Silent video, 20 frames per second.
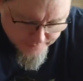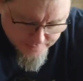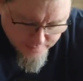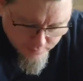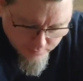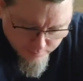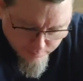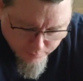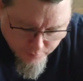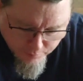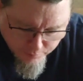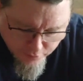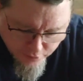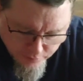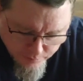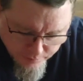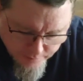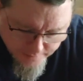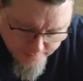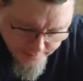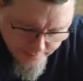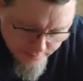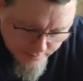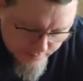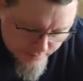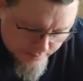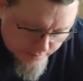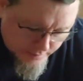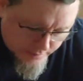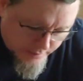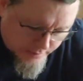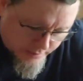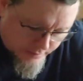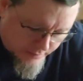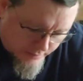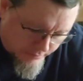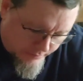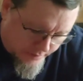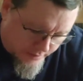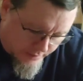the yellow and the blue player.
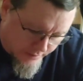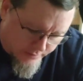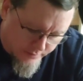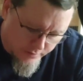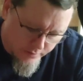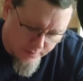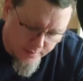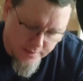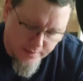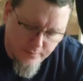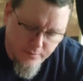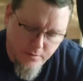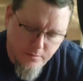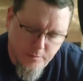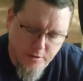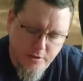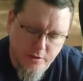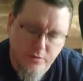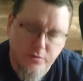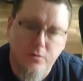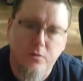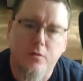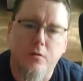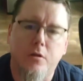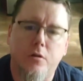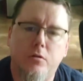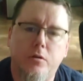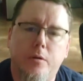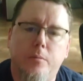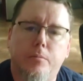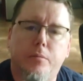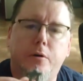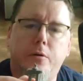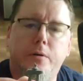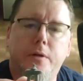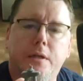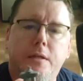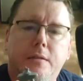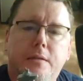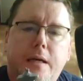We also have some additional little
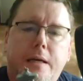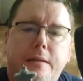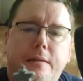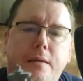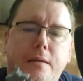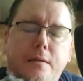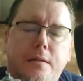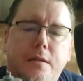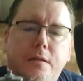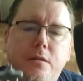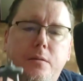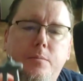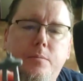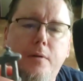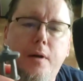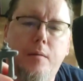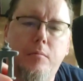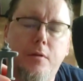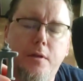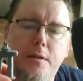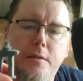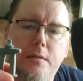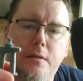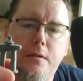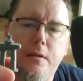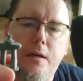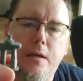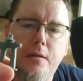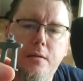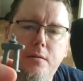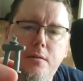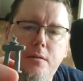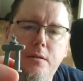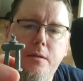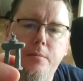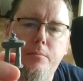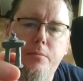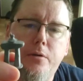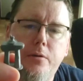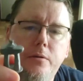components. I think these are probably deluxe
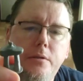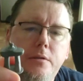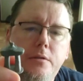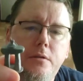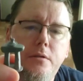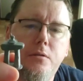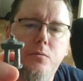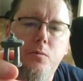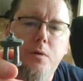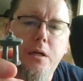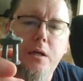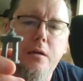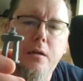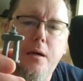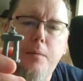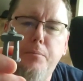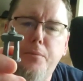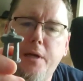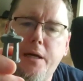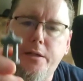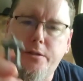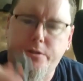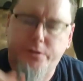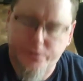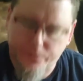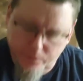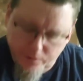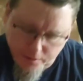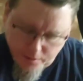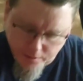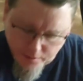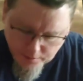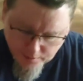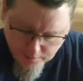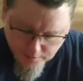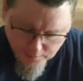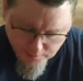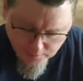components as well. I'm not sure.